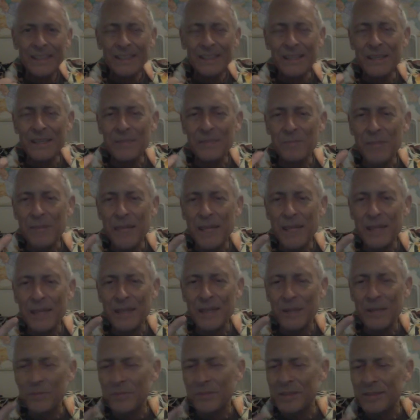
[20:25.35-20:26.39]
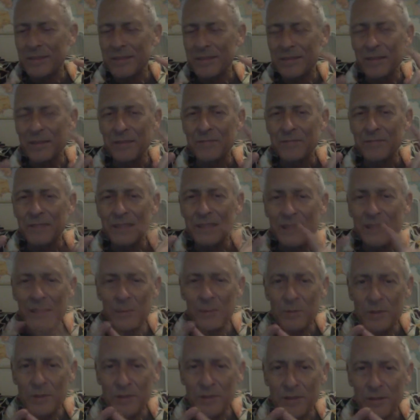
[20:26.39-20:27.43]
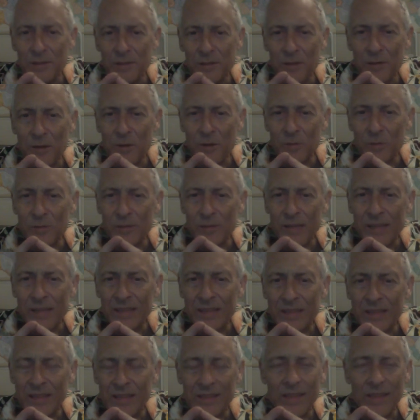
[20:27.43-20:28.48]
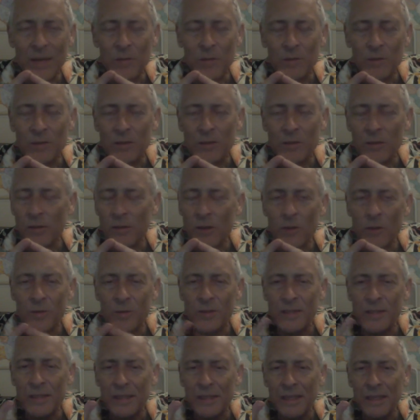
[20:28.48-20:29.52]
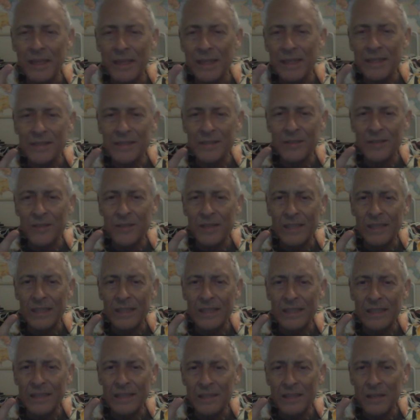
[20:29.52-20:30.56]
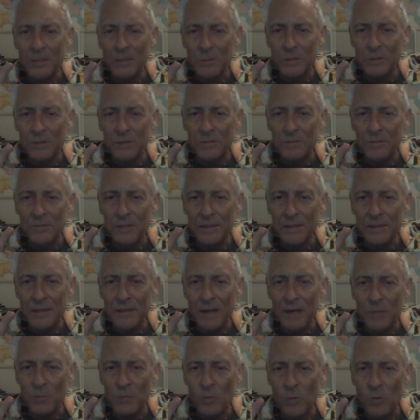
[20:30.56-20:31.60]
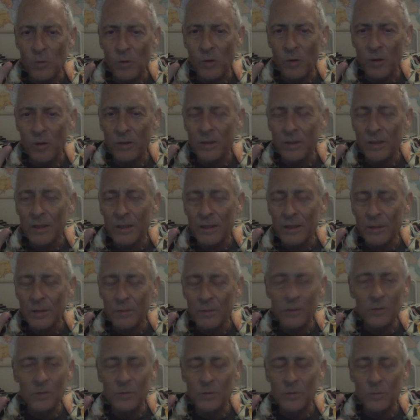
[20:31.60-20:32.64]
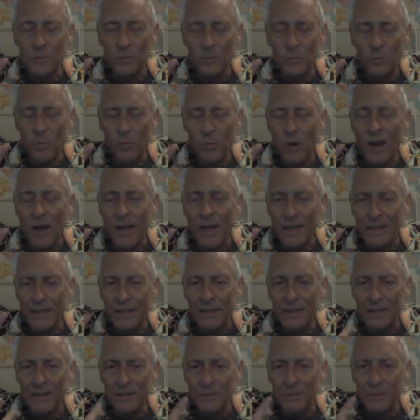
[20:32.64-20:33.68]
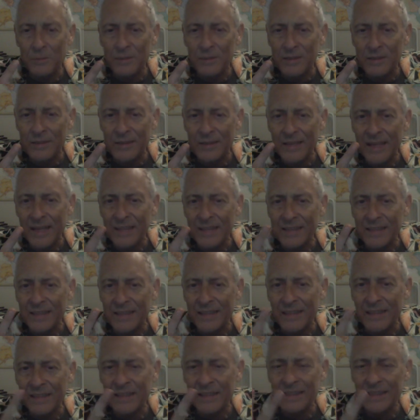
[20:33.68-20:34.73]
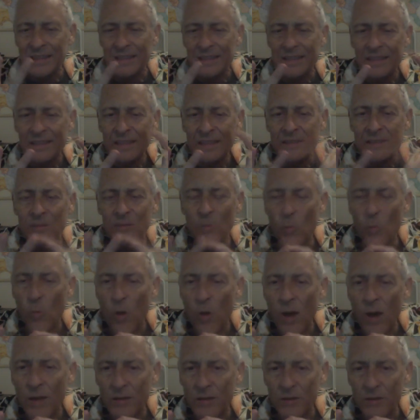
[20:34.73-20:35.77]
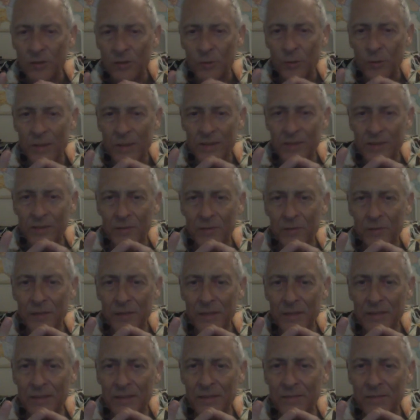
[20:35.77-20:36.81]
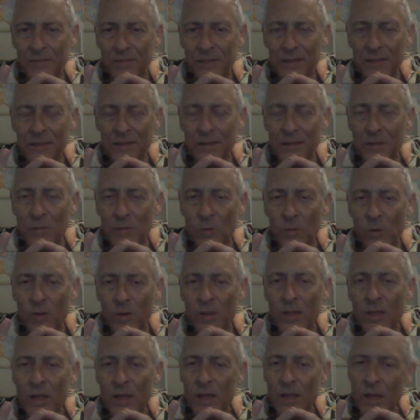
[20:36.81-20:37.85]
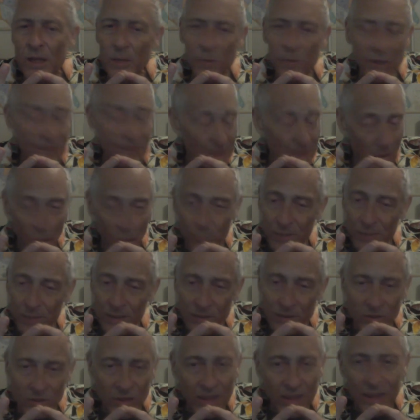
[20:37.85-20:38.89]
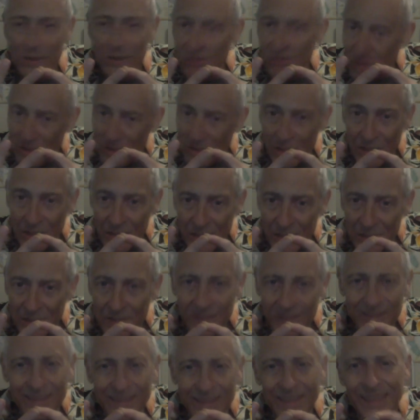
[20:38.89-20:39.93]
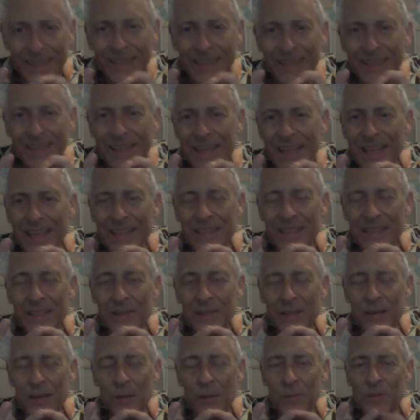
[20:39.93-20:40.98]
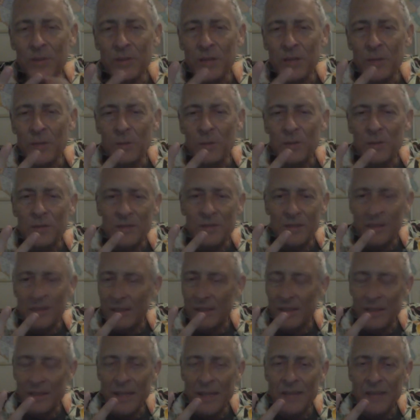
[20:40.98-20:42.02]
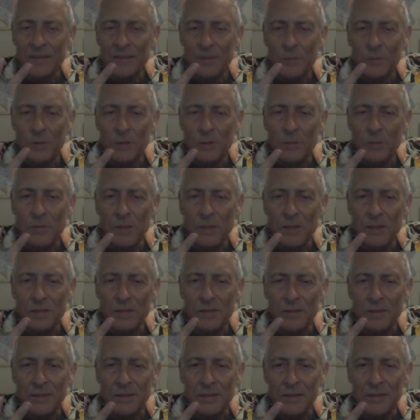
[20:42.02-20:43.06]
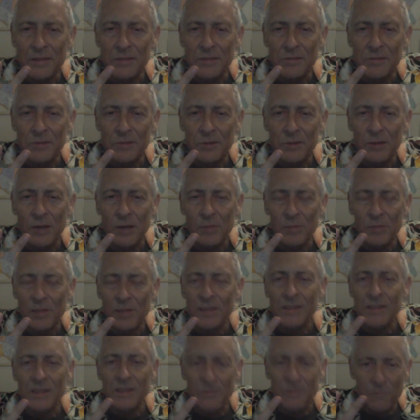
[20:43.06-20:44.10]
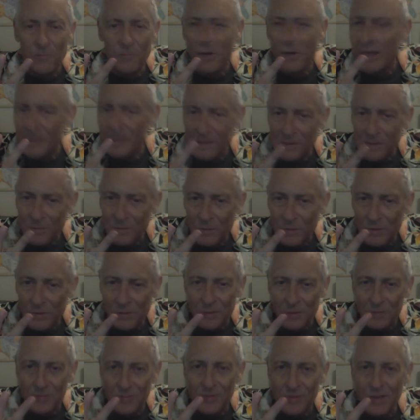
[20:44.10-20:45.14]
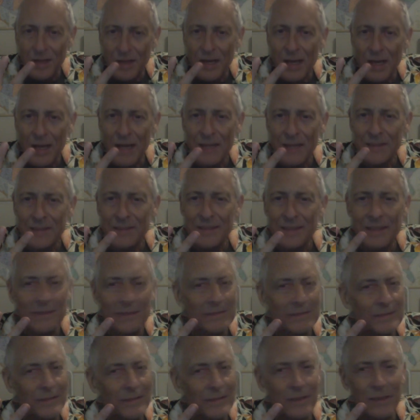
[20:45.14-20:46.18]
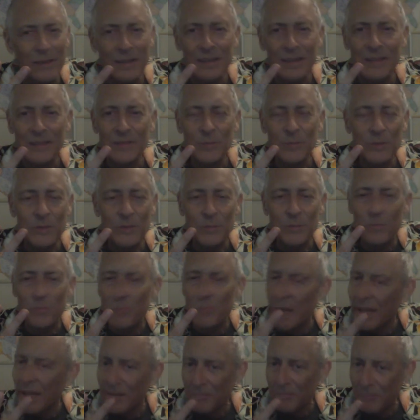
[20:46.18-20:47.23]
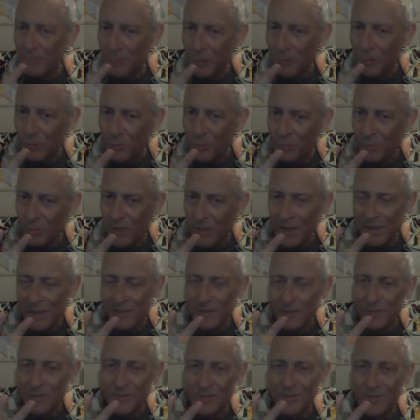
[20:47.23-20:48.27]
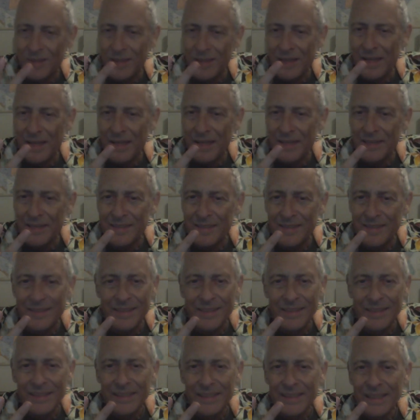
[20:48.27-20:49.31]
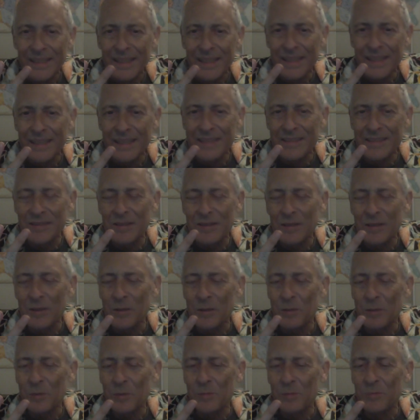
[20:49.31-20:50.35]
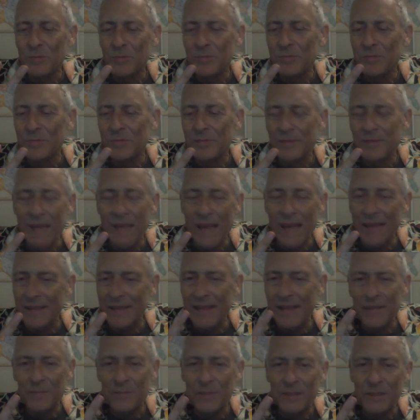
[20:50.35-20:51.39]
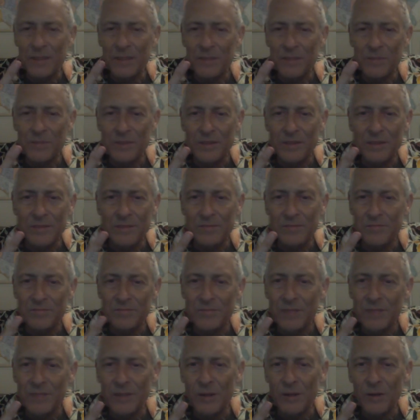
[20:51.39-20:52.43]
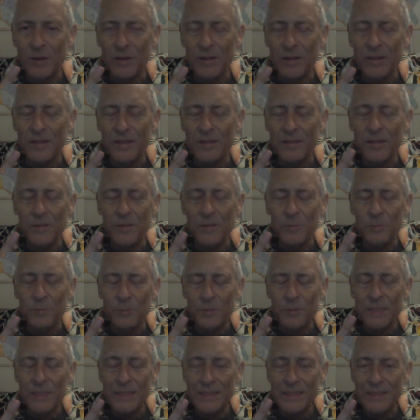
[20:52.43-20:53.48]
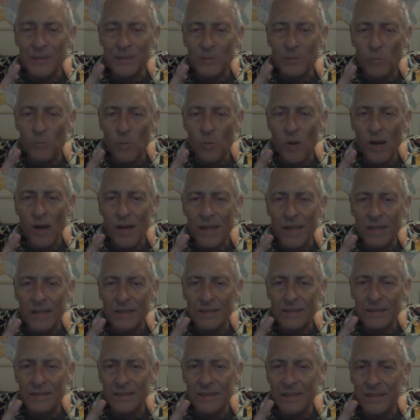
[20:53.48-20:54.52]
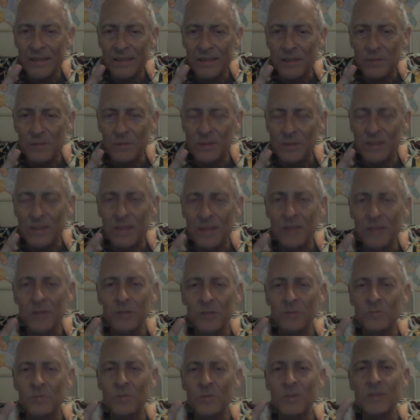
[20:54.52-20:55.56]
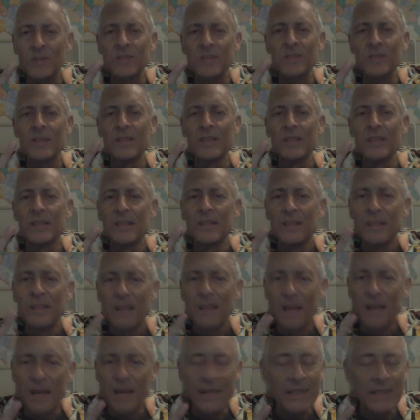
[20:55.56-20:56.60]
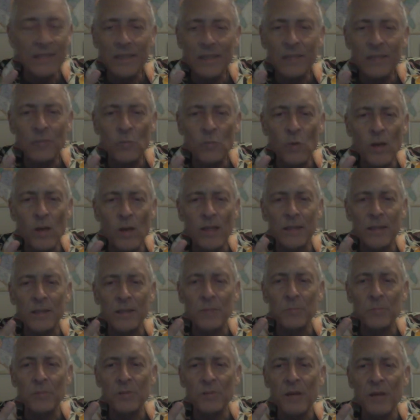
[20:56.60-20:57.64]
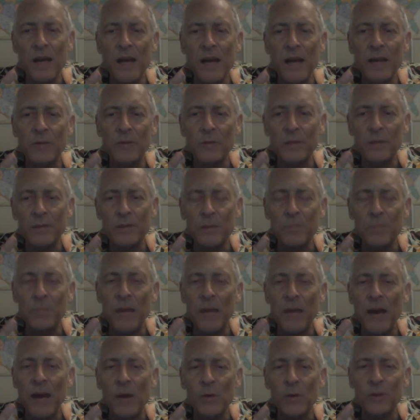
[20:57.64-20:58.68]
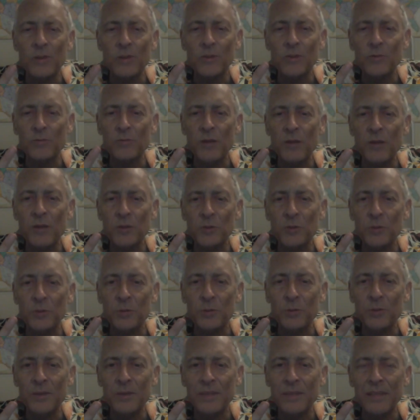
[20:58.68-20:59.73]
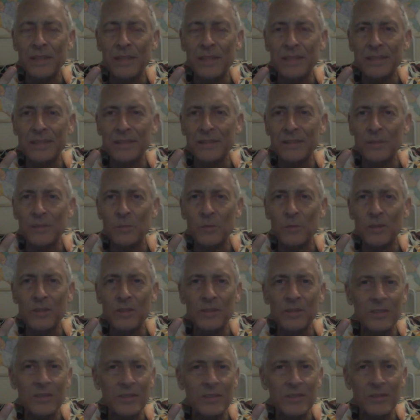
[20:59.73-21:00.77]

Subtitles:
They made up this stuff that he was the lone nut because that would close the case so they could get on with the Vietnam War, which was why Kennedy was assassinated, because he didn't want to escalate the Vietnam War. But LBJ did, and LBJ was connected with the military-industrial complex and friends with those guys, and he was bankrolled by those guys, and so that becomes another reason why Kennedy was killed. Was he didn't want to comply with the power structure that was